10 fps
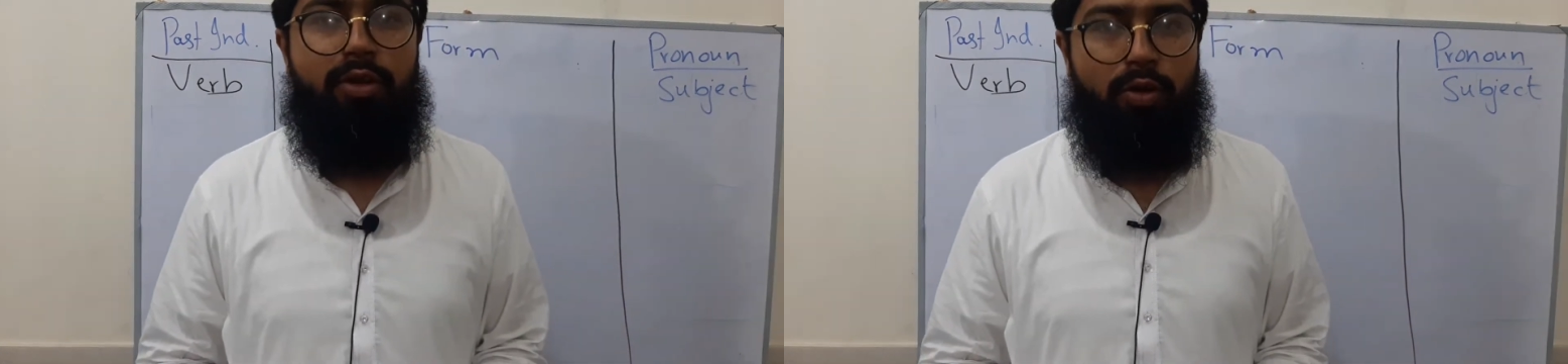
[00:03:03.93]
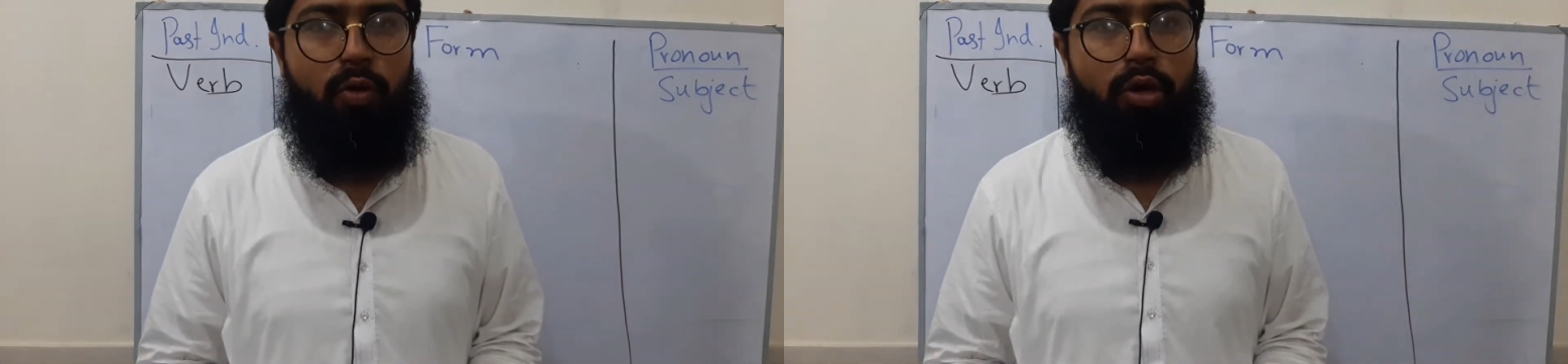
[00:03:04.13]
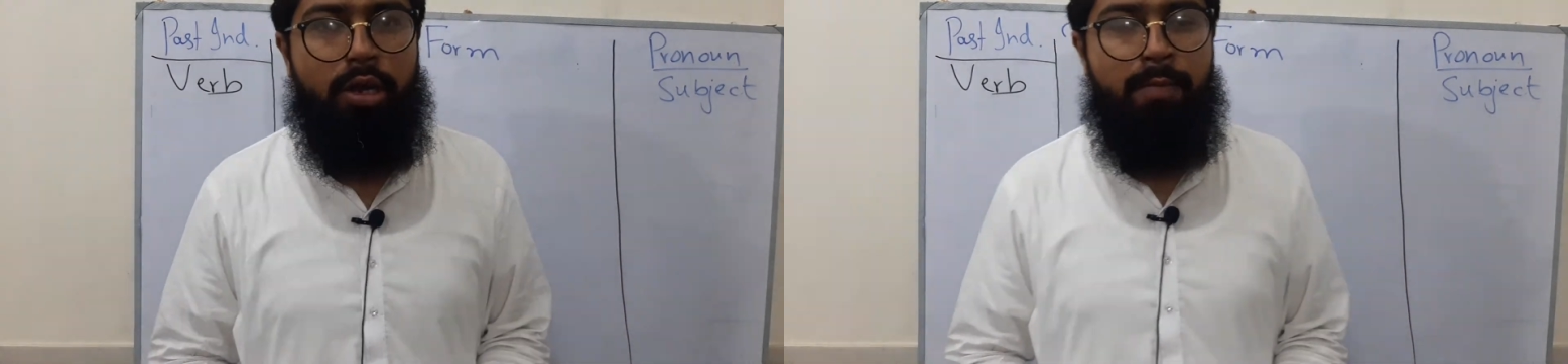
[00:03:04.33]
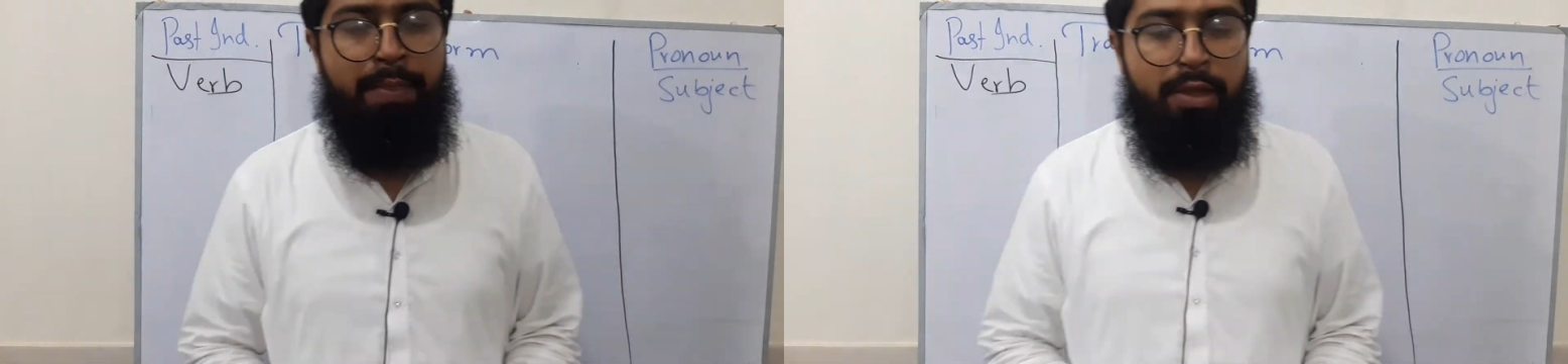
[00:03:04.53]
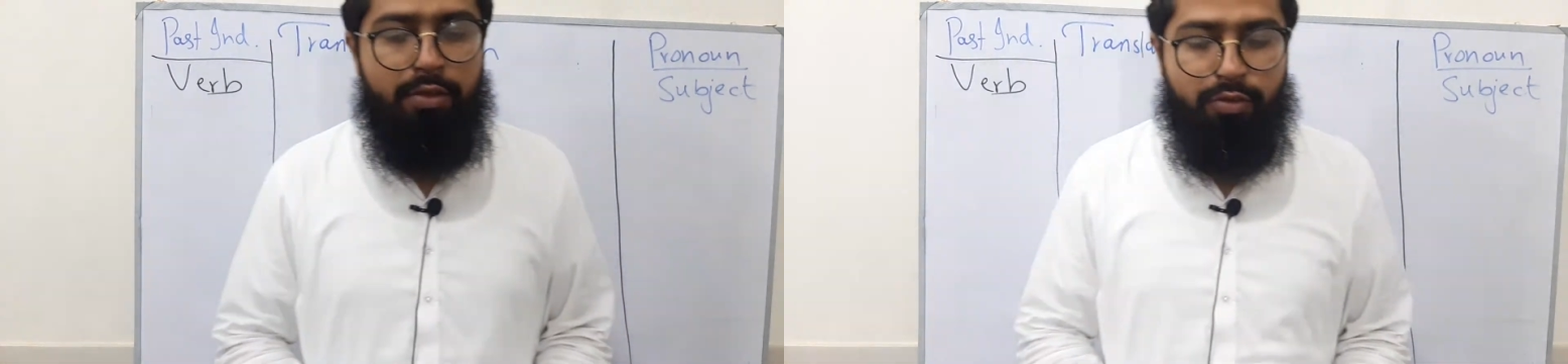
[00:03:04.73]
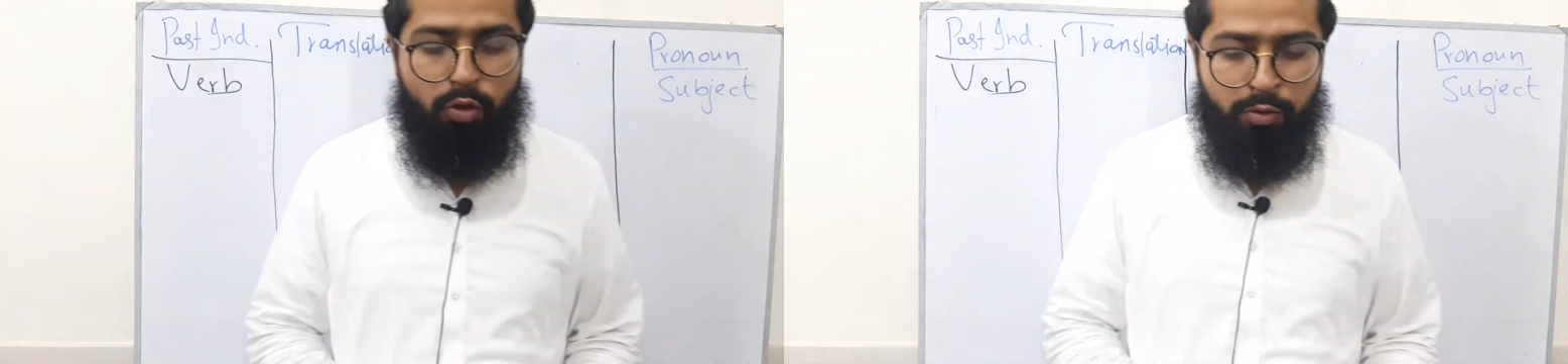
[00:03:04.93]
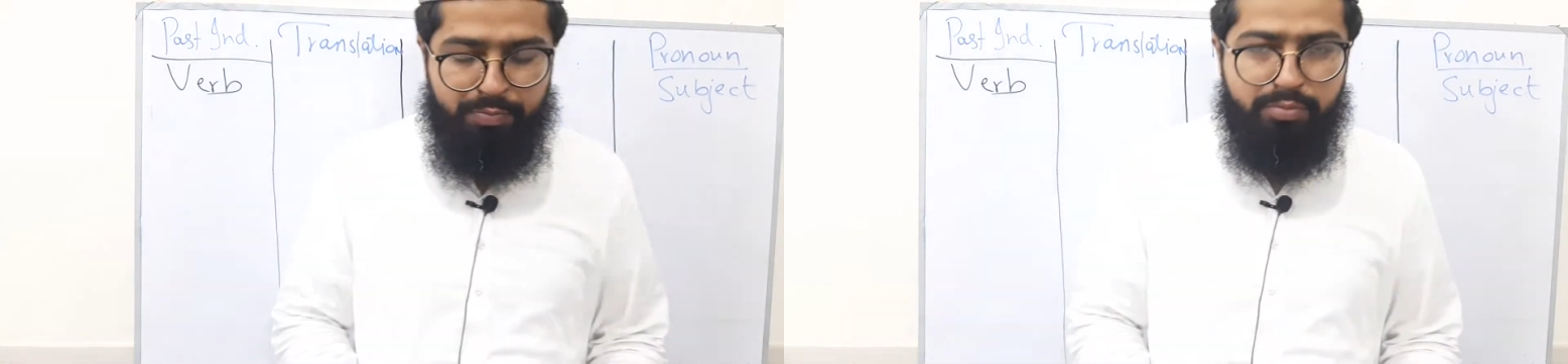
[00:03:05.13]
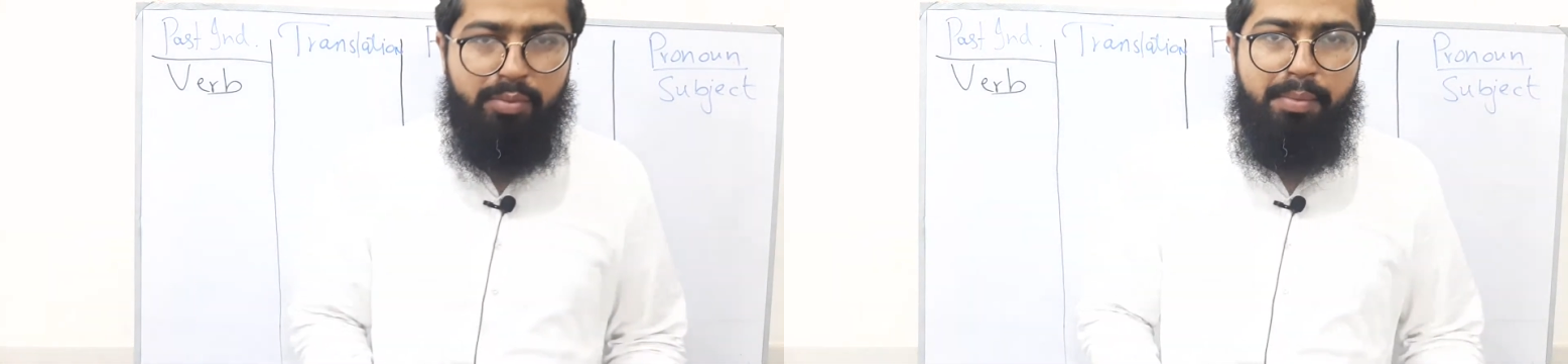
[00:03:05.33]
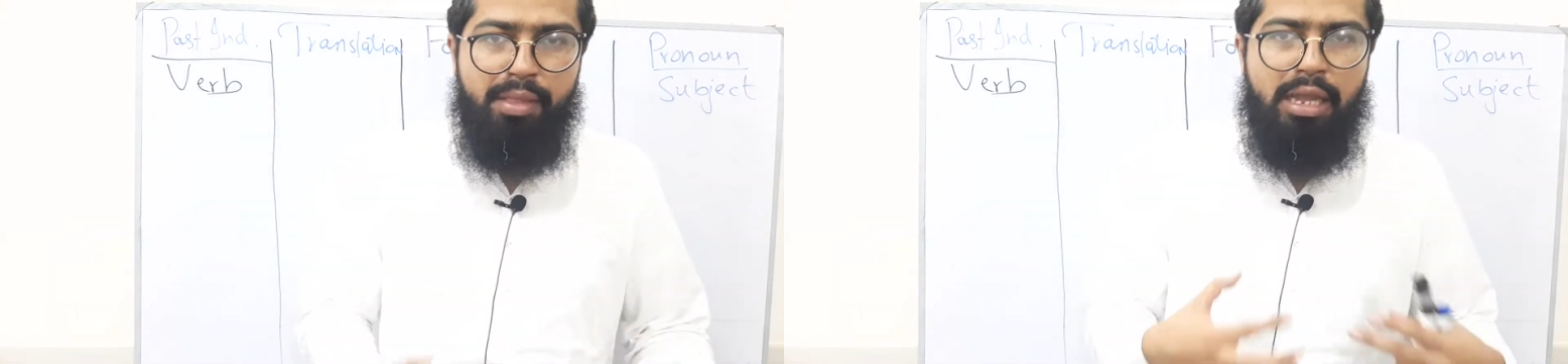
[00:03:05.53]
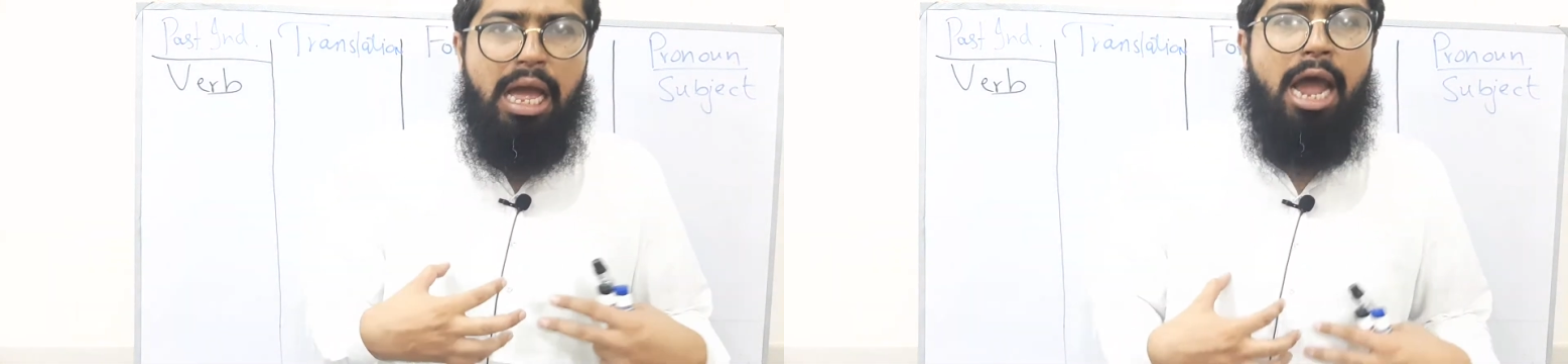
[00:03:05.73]
Okay, so
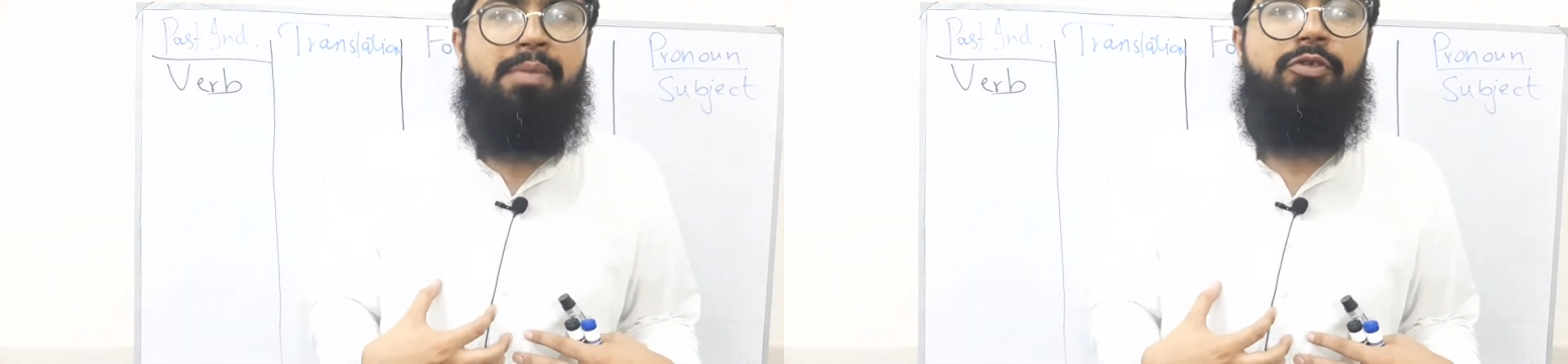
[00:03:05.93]
I am